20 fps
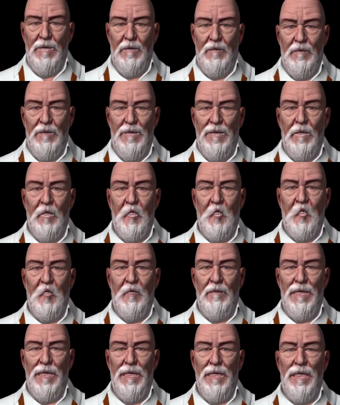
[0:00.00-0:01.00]
display
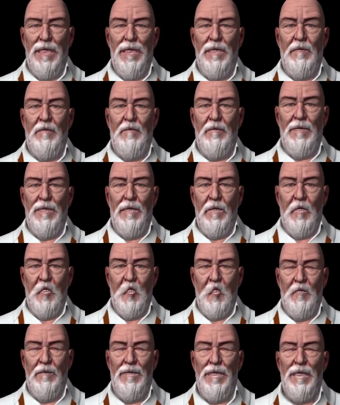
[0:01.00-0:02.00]
to impressive performance
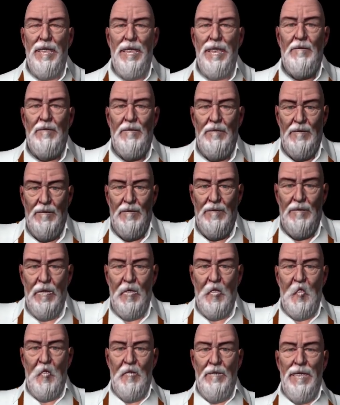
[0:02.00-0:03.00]
capabilities,
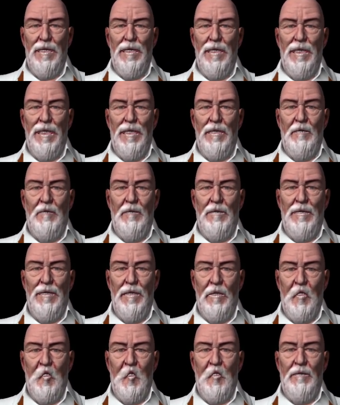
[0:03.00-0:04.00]
this smartphone is
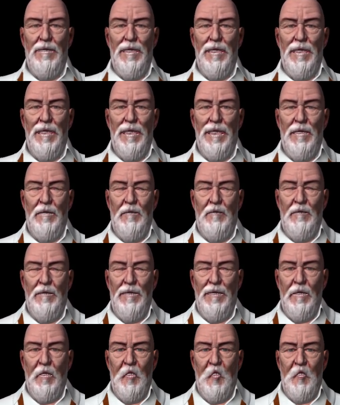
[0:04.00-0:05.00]
designed for users who
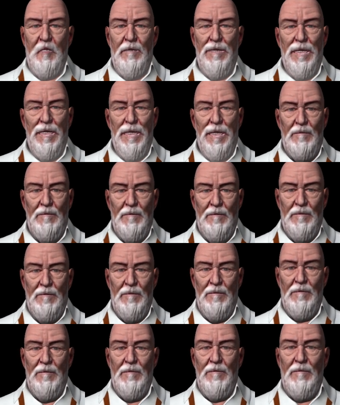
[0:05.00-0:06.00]
demand the best.
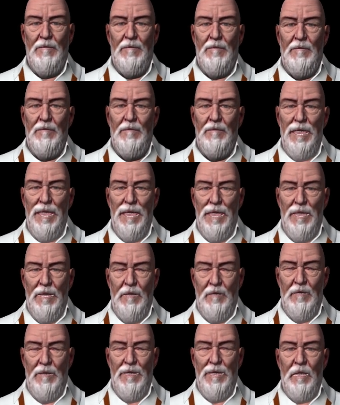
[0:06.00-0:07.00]
In
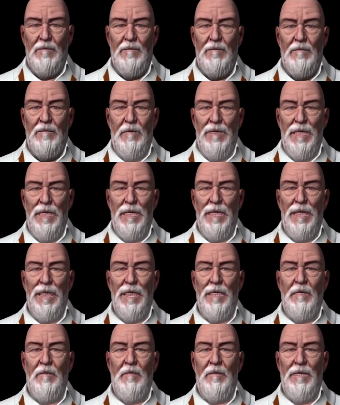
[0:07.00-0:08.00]
this article, we'll
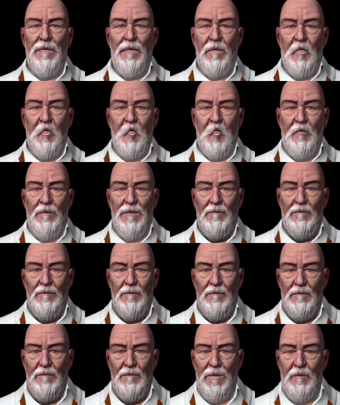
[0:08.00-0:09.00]
explore the key
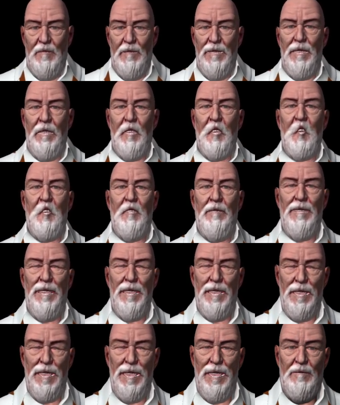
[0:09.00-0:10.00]
features, technical
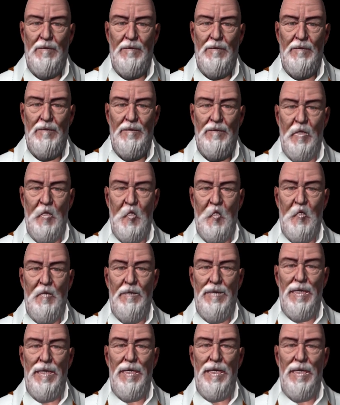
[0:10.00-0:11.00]
specifications, and
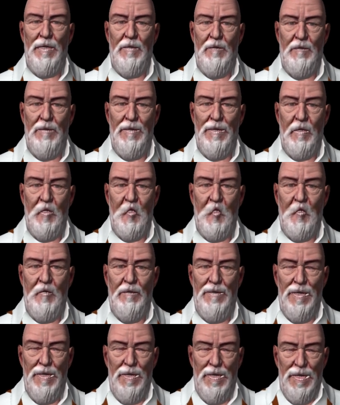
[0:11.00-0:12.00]
benefits of the
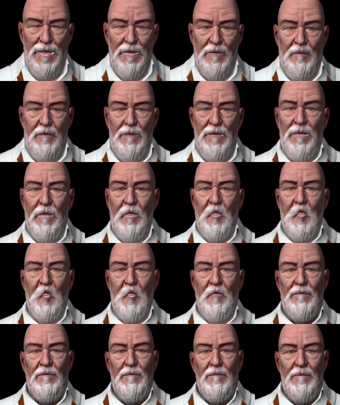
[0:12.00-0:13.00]
Echoamo C twenty-three
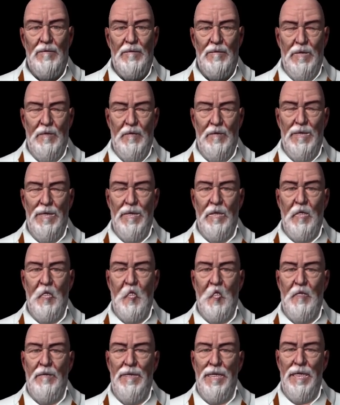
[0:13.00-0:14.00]
Ultra, as well as a
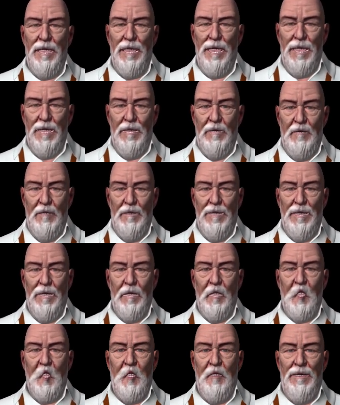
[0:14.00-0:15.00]
comparison with
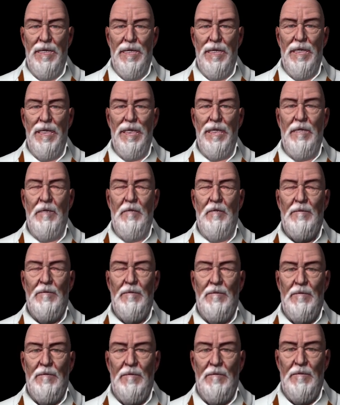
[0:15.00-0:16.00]
other popular
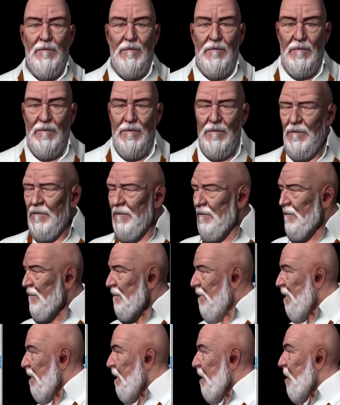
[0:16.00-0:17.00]
smartphones.
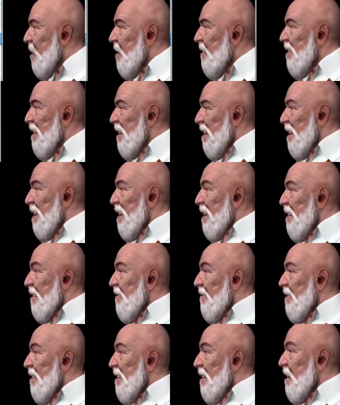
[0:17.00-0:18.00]
Key features of the
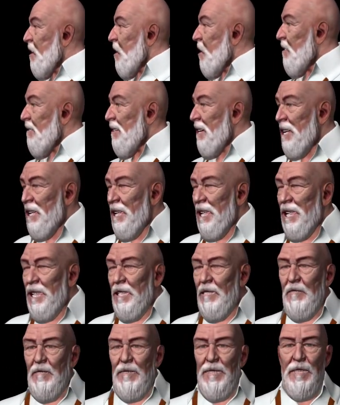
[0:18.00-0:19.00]
Echoamo C
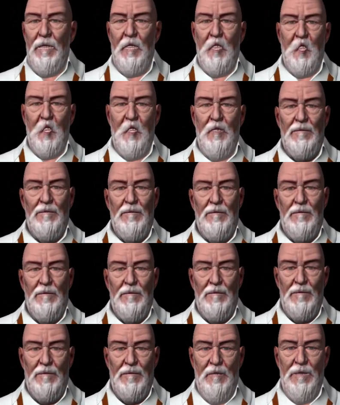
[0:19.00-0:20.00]
twenty-three Ultra.
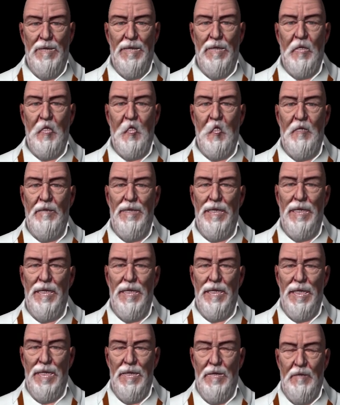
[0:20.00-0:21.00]
The Echoamo
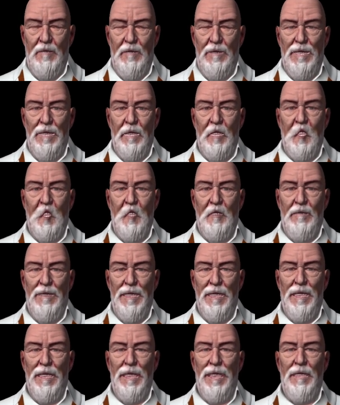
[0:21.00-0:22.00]
C twenty-three
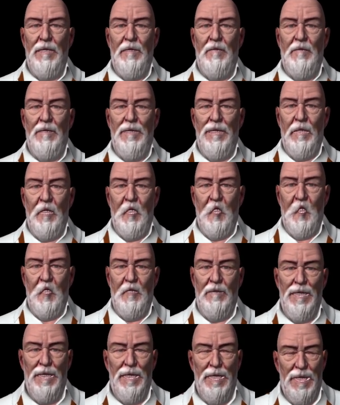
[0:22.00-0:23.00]
Ultra is packed with
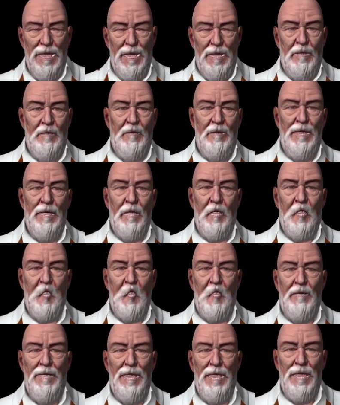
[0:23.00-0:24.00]
features that make it a
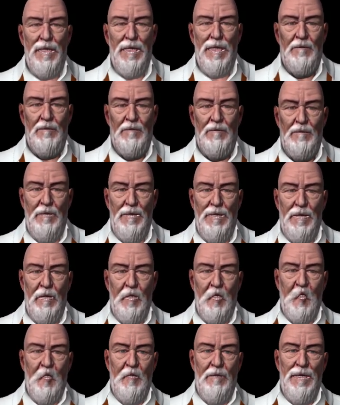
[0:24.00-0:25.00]
standout choice for
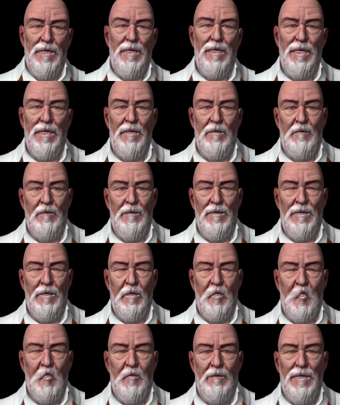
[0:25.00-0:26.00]
anyone looking for a
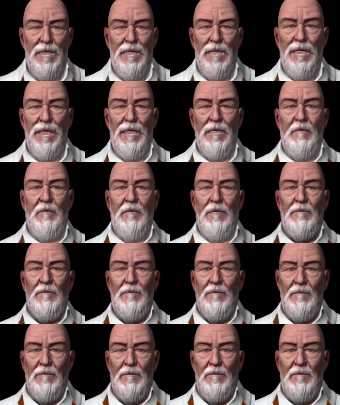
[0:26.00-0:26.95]
high-performance smartphone.